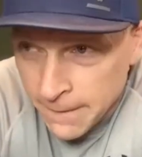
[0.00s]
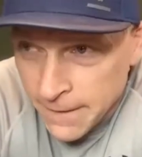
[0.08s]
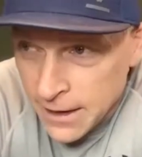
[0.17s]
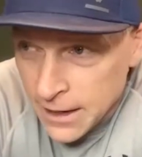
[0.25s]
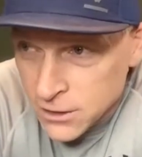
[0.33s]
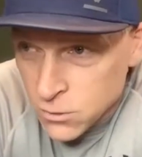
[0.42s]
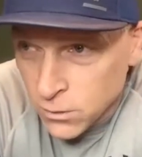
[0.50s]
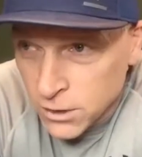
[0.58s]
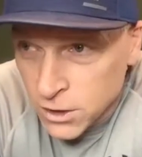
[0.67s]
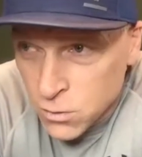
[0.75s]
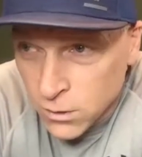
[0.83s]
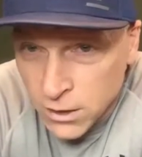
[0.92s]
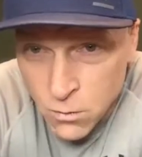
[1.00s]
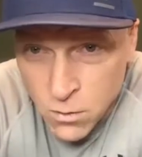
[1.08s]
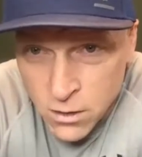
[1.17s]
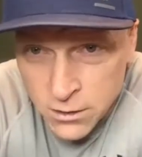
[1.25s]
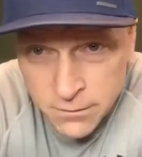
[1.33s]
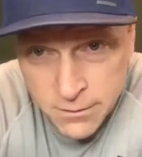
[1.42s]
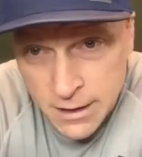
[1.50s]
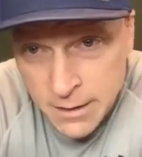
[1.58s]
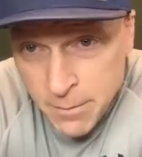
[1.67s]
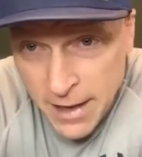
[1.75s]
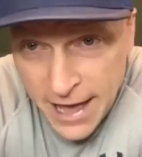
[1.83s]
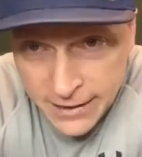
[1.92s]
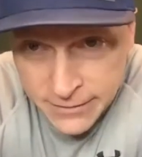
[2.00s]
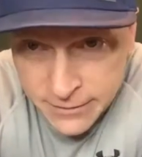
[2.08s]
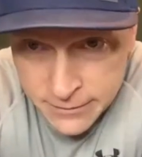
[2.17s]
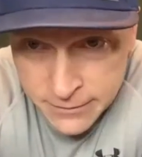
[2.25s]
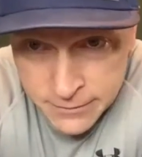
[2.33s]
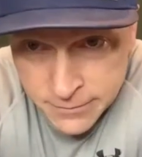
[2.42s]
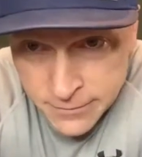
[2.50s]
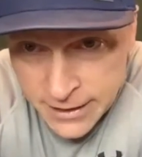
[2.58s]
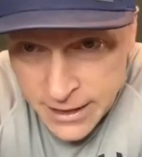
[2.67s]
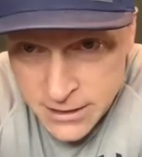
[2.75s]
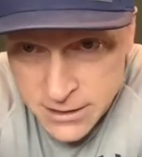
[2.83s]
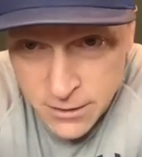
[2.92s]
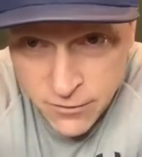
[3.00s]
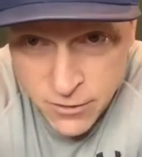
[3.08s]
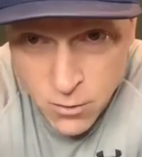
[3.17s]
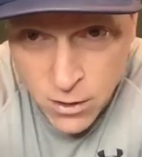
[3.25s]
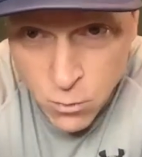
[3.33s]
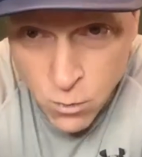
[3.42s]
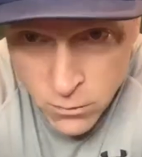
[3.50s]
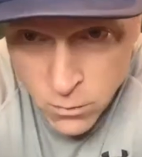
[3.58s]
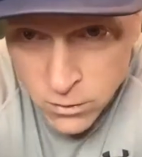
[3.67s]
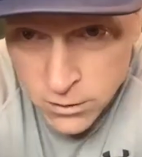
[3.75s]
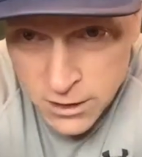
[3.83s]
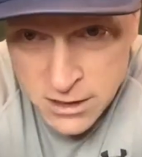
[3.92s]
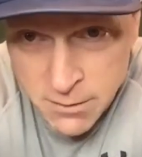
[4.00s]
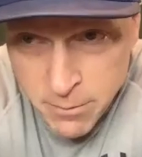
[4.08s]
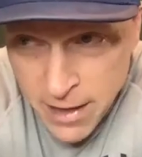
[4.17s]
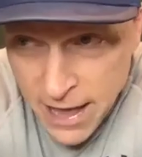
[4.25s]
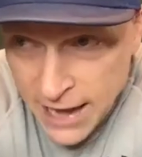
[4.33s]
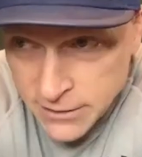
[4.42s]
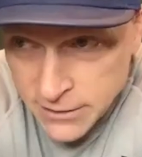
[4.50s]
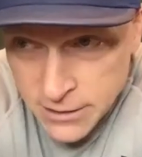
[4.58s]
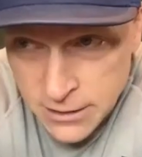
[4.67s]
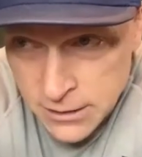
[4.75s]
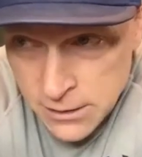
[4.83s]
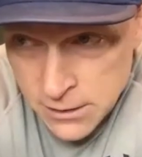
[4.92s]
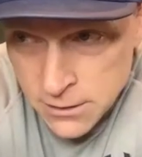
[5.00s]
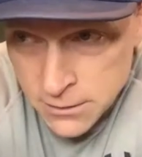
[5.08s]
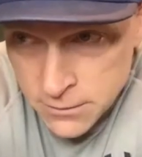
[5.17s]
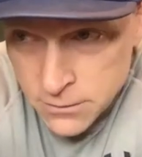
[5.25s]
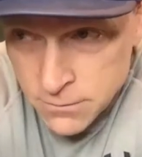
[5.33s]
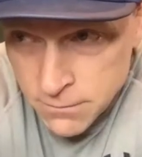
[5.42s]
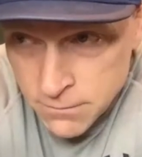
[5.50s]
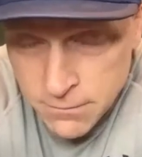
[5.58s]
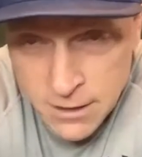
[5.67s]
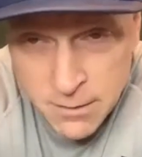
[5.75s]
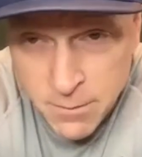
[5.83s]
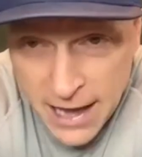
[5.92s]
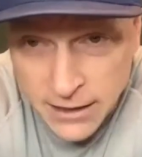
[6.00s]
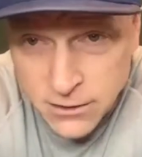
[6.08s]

Uh, 2021 impact. I guess if you want one word, it's impact impact.